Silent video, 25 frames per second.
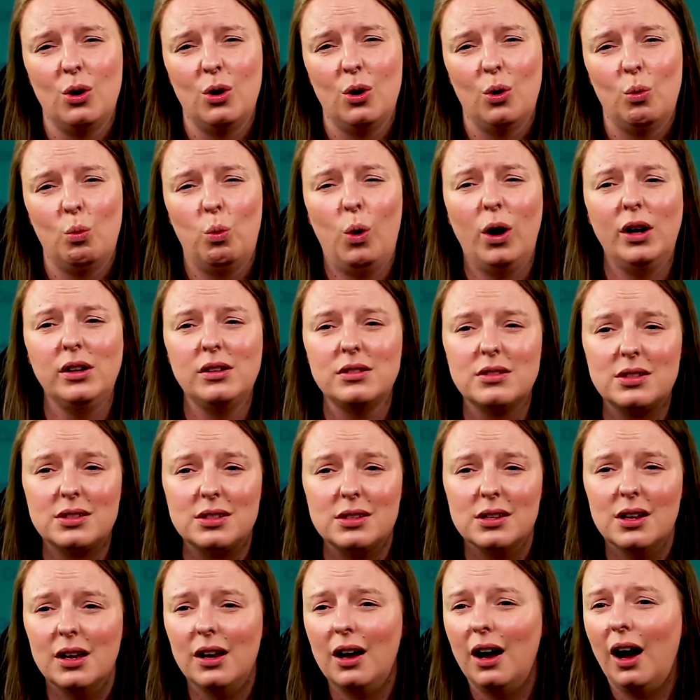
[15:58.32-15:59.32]

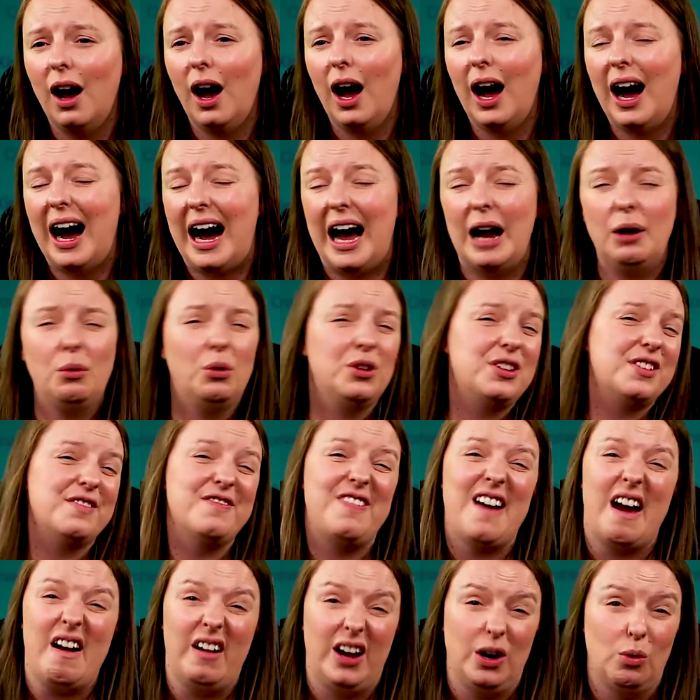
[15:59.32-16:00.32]
Once, I wasn't
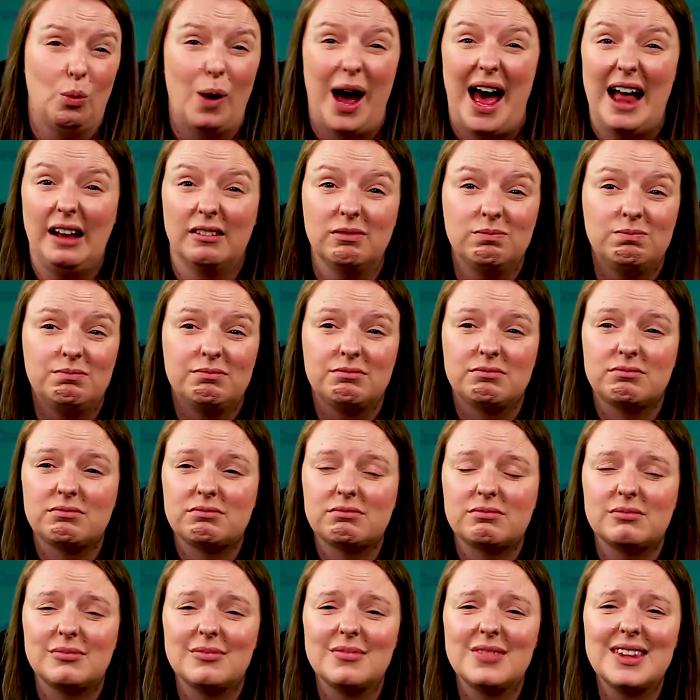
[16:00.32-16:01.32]
very well
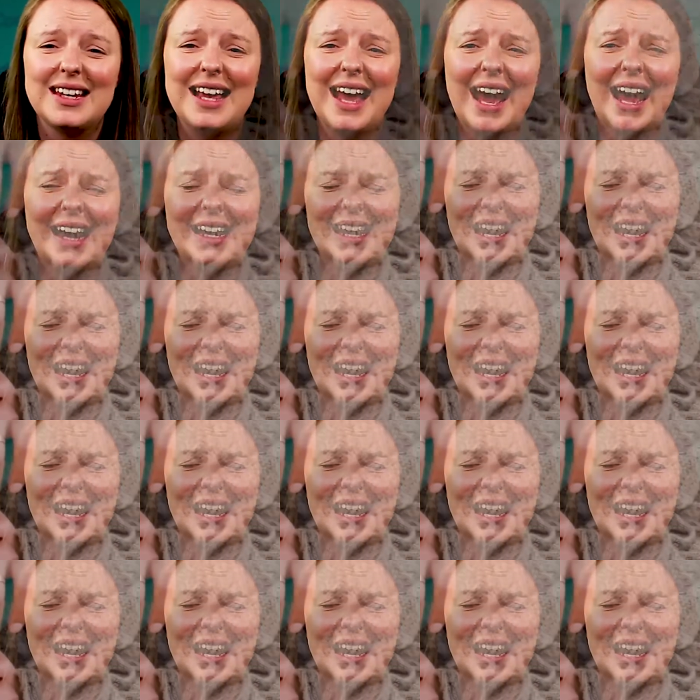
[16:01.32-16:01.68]
and